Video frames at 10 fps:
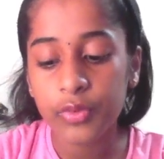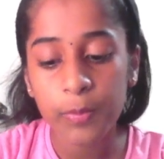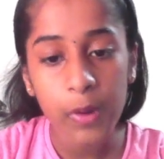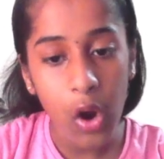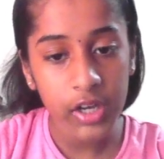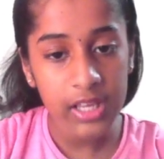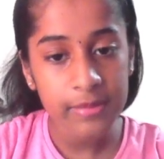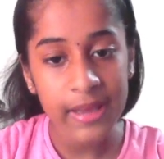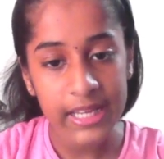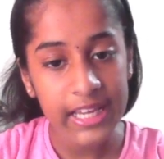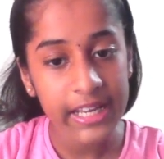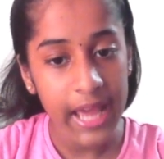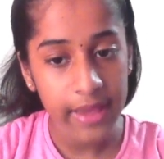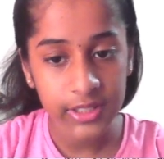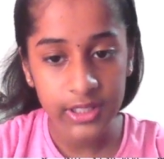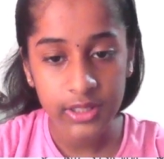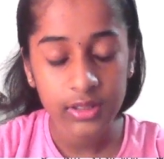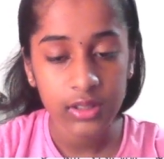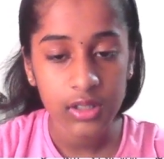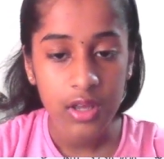for plotting many graphs,